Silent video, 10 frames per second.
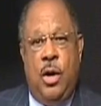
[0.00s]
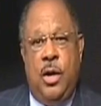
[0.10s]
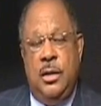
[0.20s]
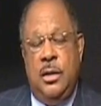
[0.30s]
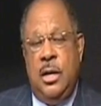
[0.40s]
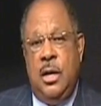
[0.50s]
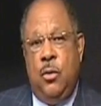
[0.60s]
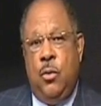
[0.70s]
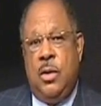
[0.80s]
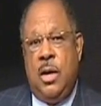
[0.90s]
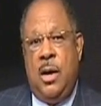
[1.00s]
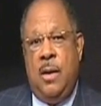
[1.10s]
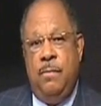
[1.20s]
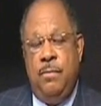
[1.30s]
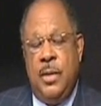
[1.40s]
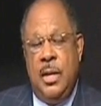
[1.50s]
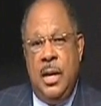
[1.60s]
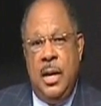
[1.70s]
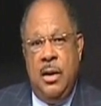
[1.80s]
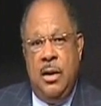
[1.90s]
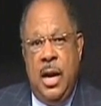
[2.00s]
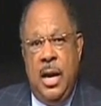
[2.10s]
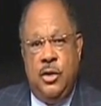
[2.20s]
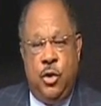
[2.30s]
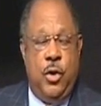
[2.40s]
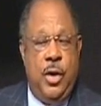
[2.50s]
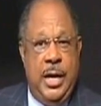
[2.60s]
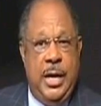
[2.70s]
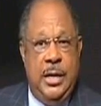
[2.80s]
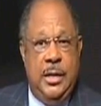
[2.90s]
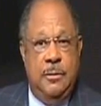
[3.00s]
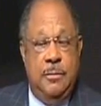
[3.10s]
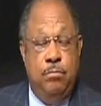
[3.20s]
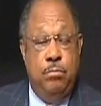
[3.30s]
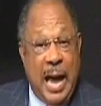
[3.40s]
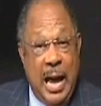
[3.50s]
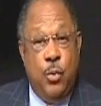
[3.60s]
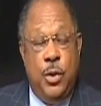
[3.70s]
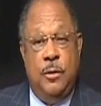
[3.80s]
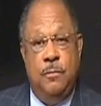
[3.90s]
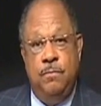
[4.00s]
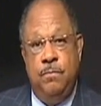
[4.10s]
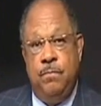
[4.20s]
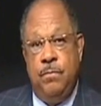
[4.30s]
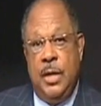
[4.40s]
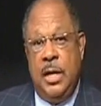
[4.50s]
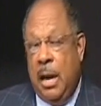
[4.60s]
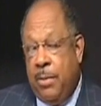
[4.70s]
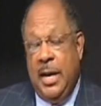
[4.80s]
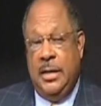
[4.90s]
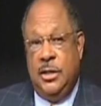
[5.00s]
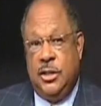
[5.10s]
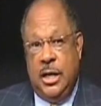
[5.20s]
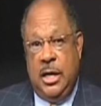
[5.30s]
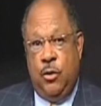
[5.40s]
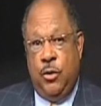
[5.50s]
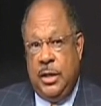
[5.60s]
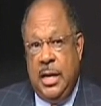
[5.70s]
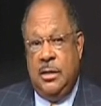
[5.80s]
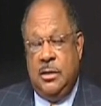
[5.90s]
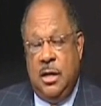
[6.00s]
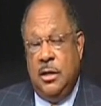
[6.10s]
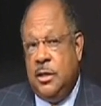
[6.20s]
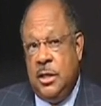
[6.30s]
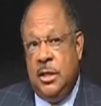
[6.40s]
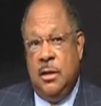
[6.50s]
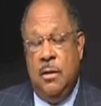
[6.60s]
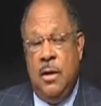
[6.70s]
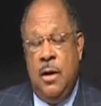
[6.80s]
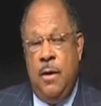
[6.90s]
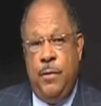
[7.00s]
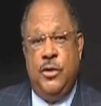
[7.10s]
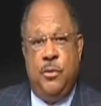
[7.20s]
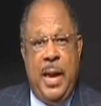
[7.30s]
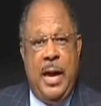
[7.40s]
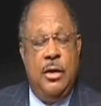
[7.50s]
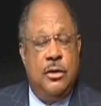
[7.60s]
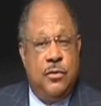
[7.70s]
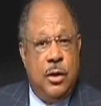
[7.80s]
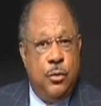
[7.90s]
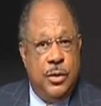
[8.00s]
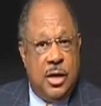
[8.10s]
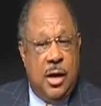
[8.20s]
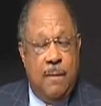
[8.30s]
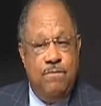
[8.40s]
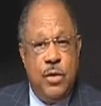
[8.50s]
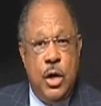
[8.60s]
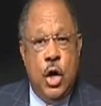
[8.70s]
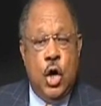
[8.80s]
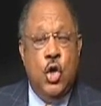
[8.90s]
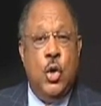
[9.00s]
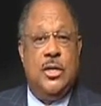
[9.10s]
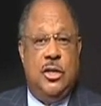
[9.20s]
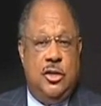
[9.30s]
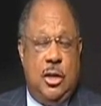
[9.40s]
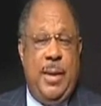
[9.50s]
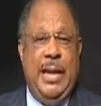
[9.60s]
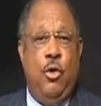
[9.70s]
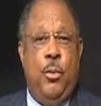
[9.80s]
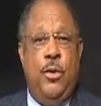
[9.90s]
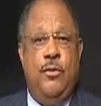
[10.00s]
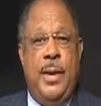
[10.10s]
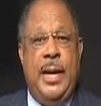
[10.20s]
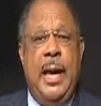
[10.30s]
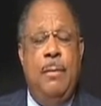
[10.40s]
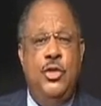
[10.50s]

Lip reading: one will come to her aid, but I will. And I plan to stay on the case until this matter is fully resolved. You listen to the Manning Report, everybody.